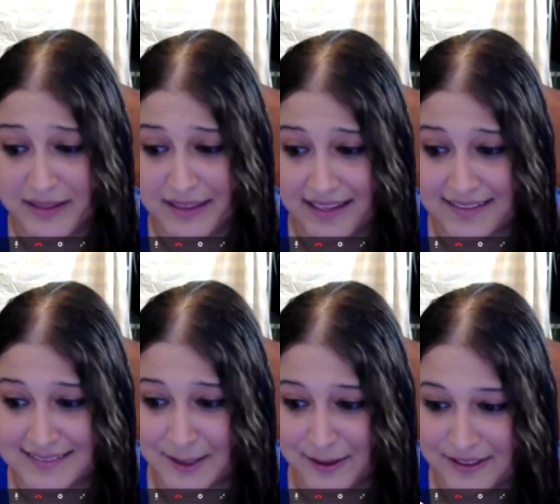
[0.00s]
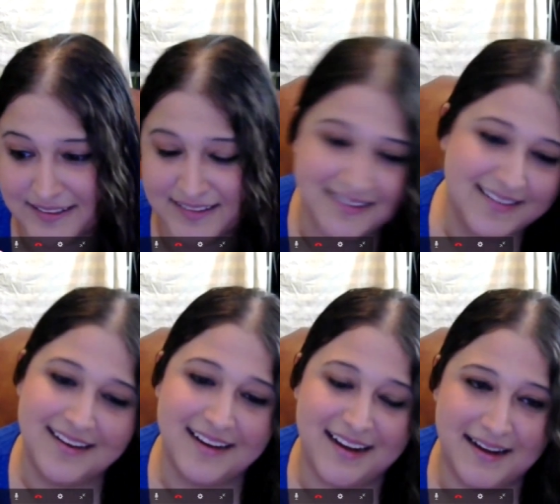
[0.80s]
my thing. So
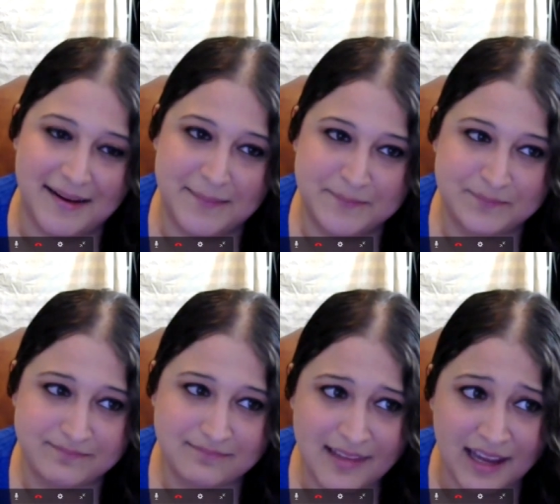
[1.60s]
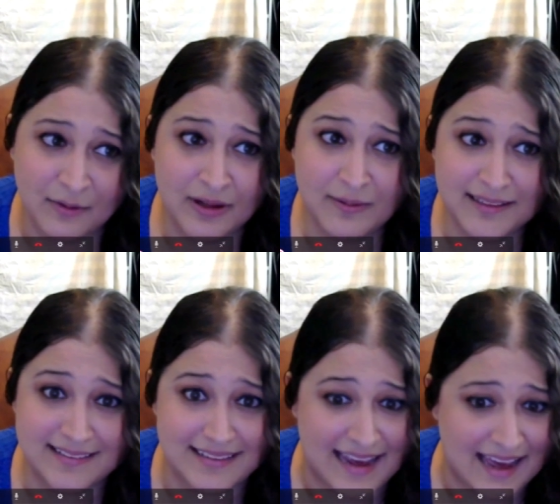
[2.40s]
um, I really want to
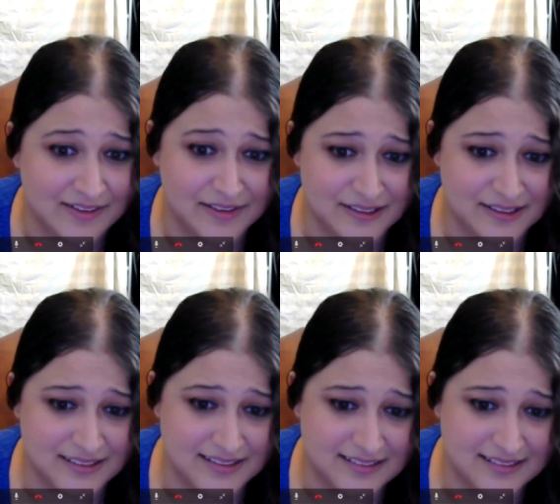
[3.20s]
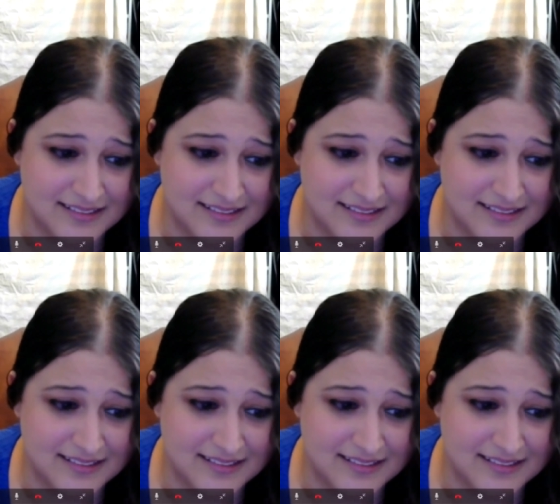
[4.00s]
see the castles,